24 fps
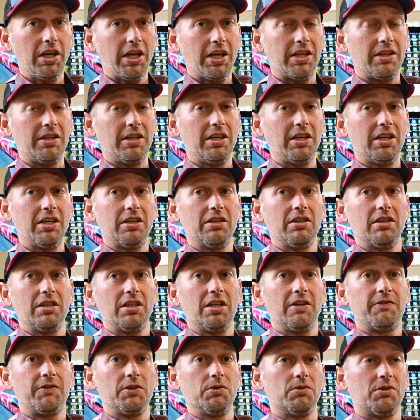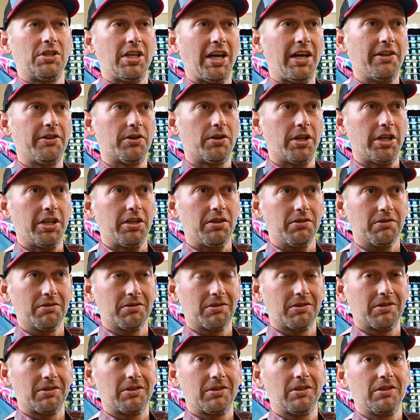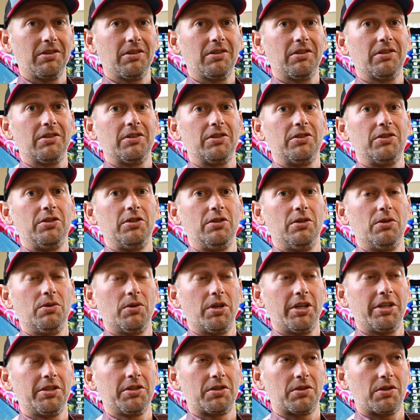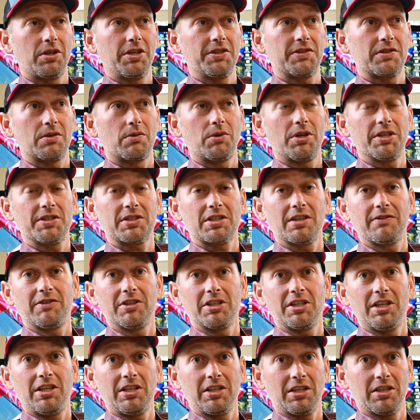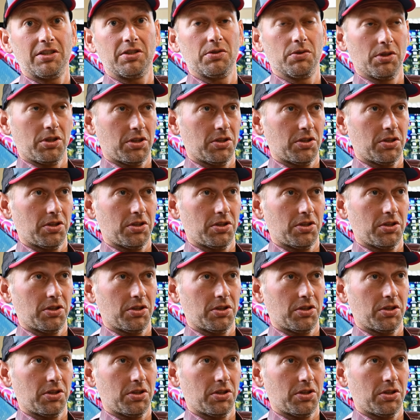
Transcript: And then if you tether it, you increase the risk of it getting into a